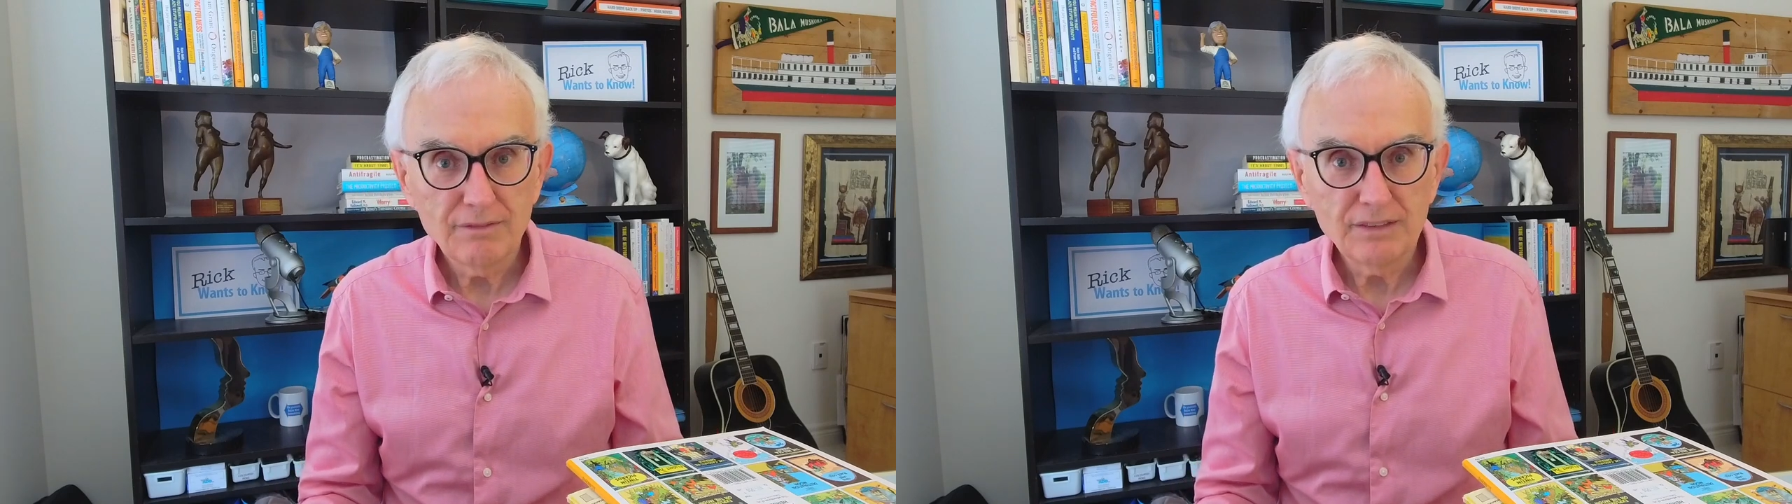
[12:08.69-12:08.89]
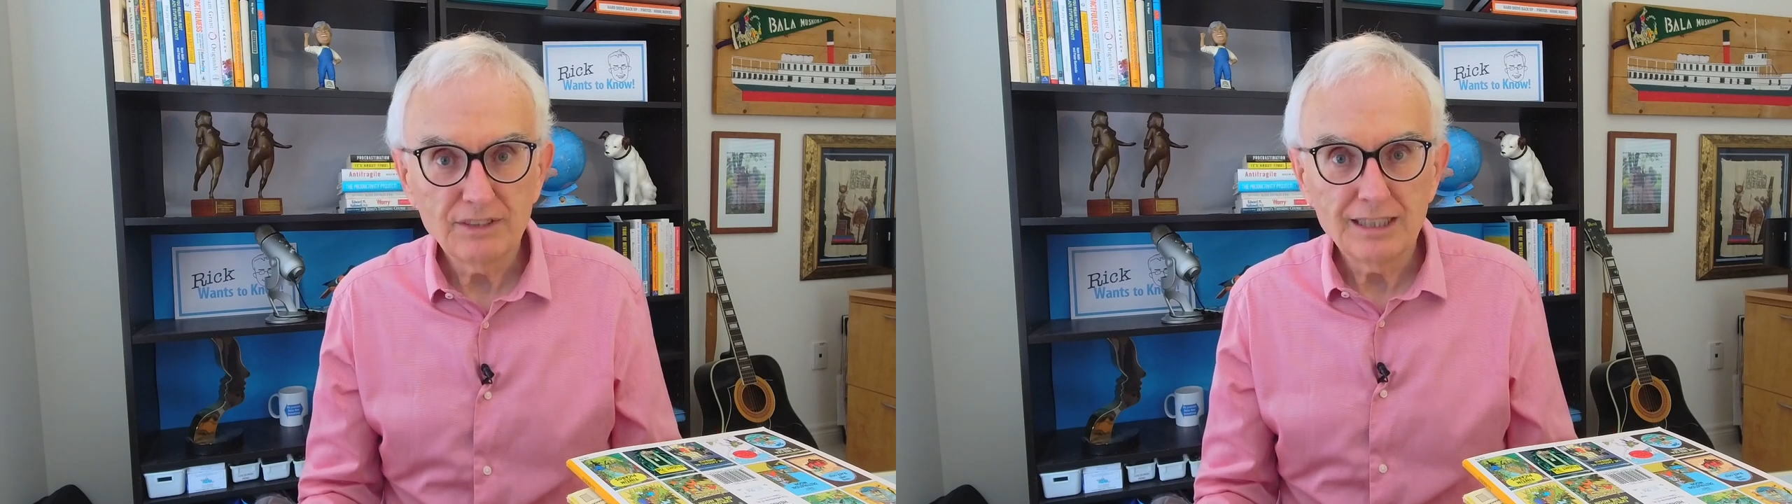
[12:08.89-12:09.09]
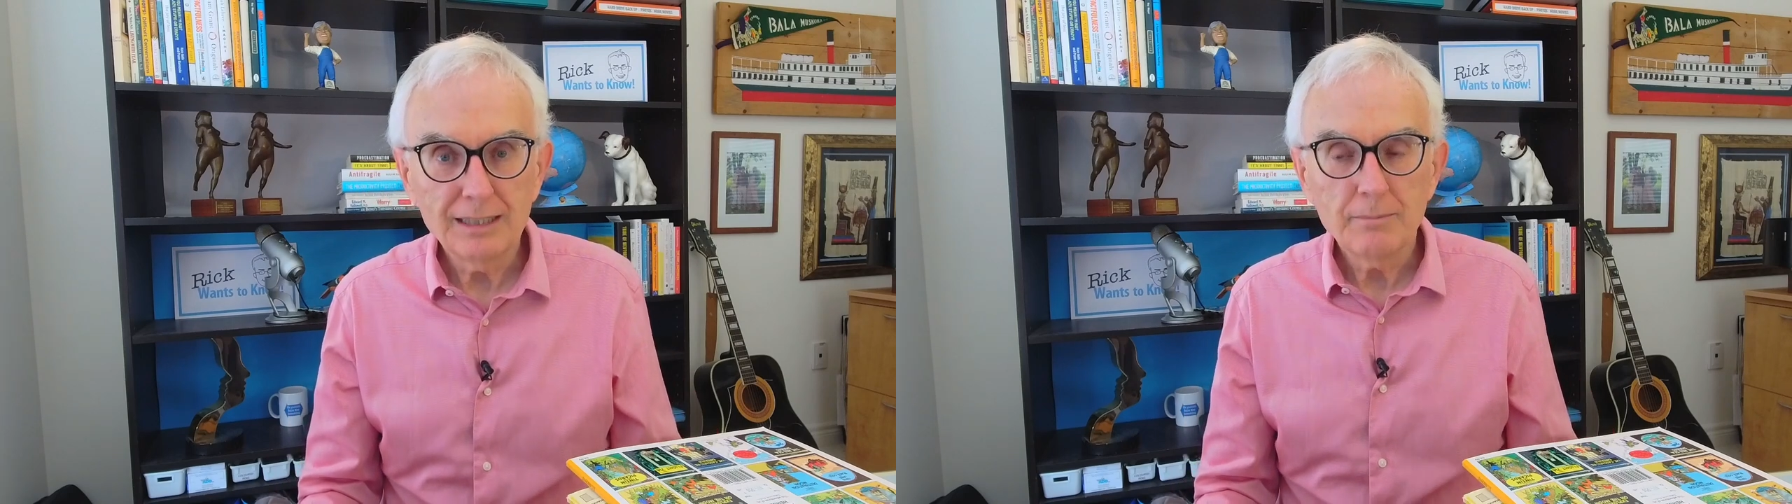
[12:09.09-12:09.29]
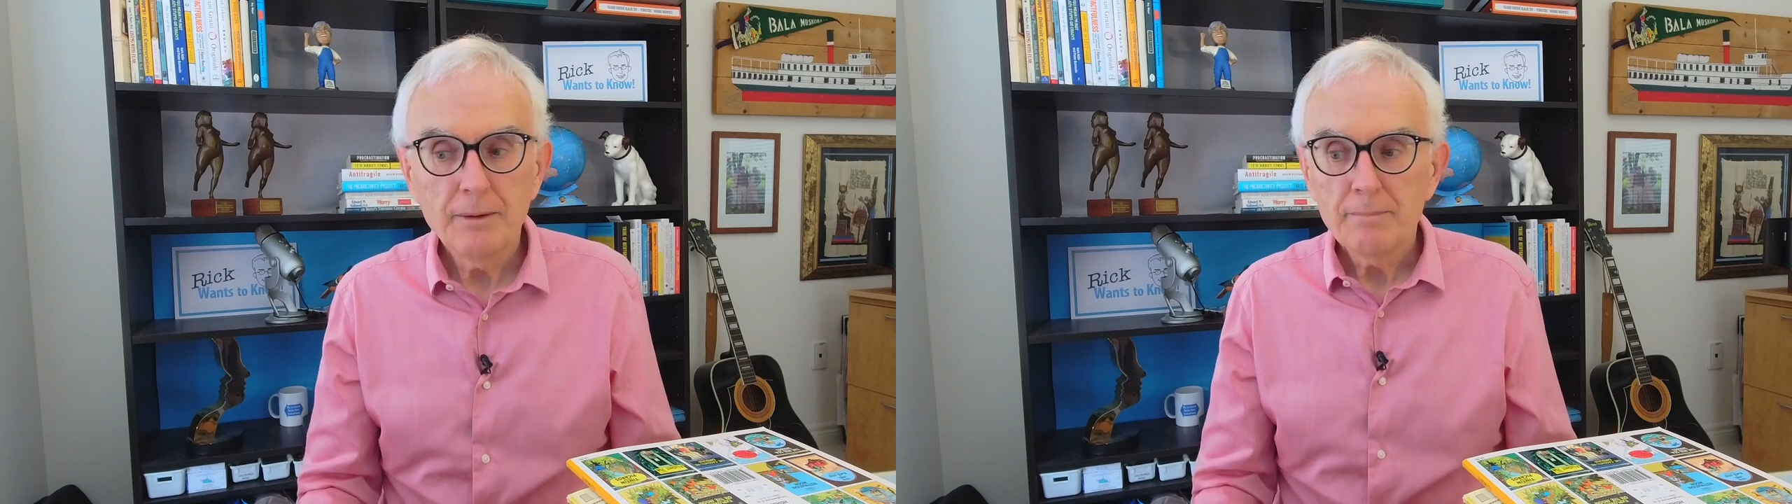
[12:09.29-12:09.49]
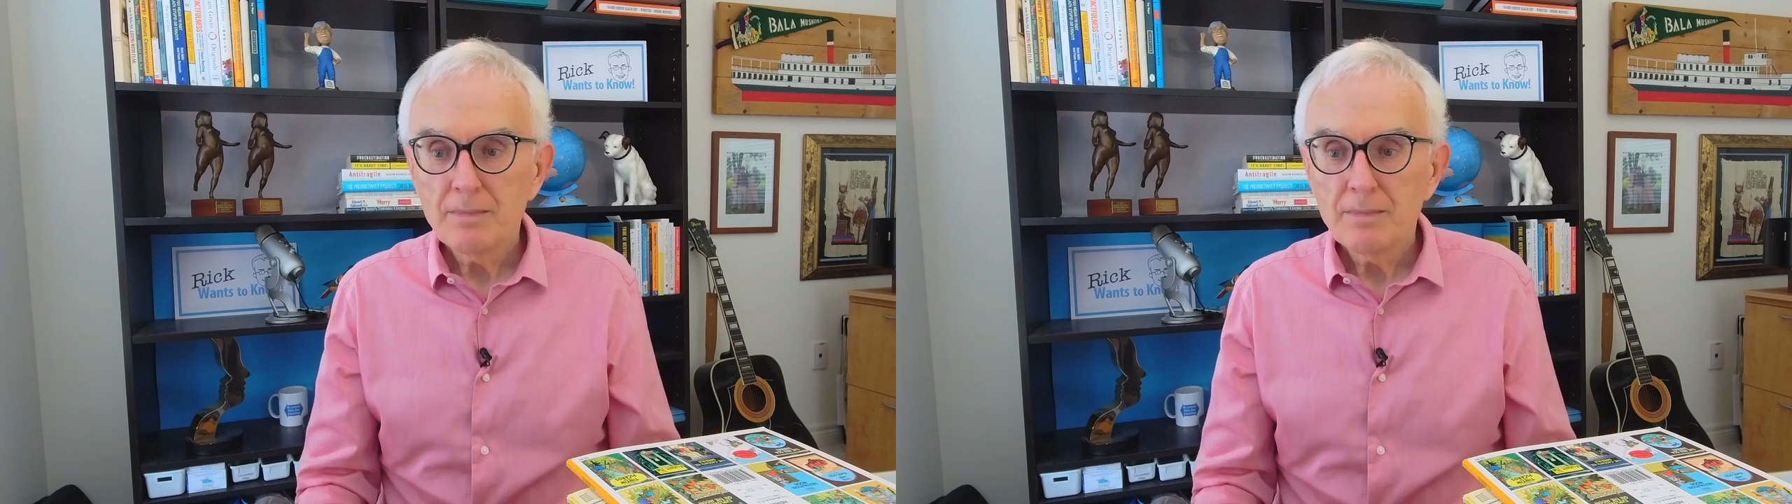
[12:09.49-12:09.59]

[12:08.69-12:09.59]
15.